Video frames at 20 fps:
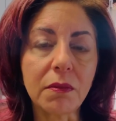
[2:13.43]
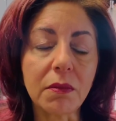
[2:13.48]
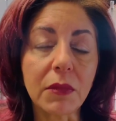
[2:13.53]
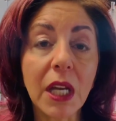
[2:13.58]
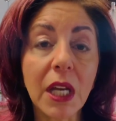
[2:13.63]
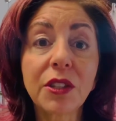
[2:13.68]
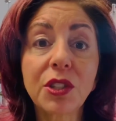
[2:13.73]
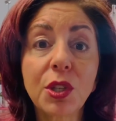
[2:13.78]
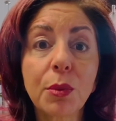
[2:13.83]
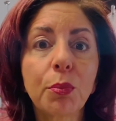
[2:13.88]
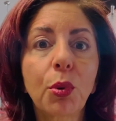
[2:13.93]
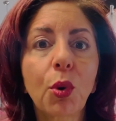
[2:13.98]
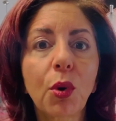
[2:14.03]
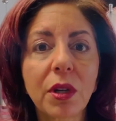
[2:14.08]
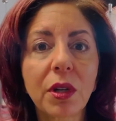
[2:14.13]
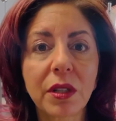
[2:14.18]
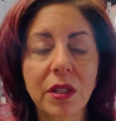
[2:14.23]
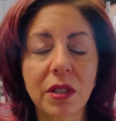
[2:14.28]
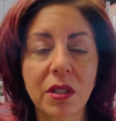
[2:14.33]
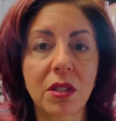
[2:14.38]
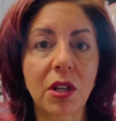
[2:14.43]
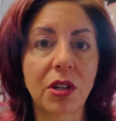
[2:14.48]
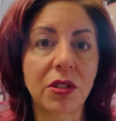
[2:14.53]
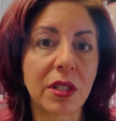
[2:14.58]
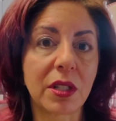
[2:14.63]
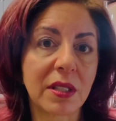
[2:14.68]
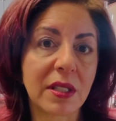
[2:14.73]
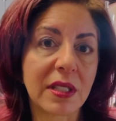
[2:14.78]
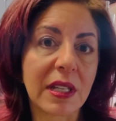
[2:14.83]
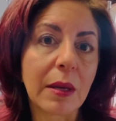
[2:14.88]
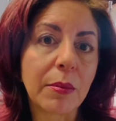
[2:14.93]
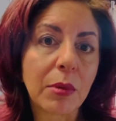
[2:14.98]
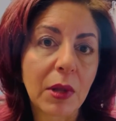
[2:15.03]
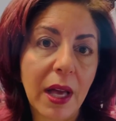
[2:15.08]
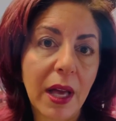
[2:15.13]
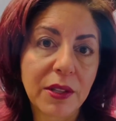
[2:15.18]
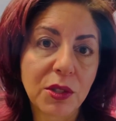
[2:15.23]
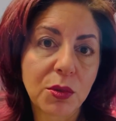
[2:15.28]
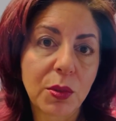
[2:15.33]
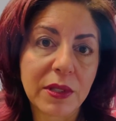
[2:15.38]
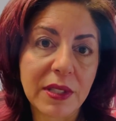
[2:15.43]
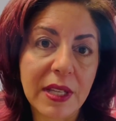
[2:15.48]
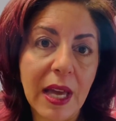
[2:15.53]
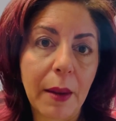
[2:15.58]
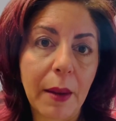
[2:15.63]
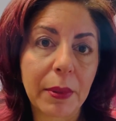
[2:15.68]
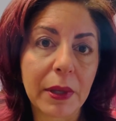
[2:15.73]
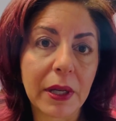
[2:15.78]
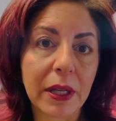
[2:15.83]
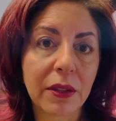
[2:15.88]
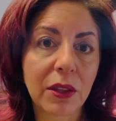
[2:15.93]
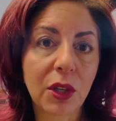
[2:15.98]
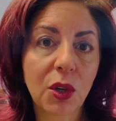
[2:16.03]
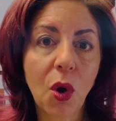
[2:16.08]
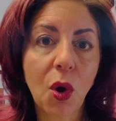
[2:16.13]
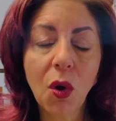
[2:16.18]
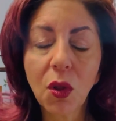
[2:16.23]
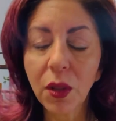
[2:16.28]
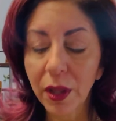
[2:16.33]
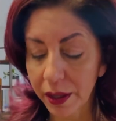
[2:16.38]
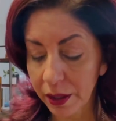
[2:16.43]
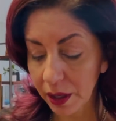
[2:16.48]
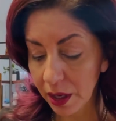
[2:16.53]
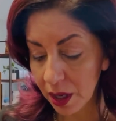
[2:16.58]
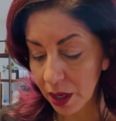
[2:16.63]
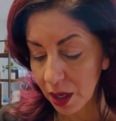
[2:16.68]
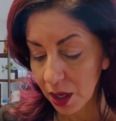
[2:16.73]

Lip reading: It's important to start to stabilize what's happening in the colon.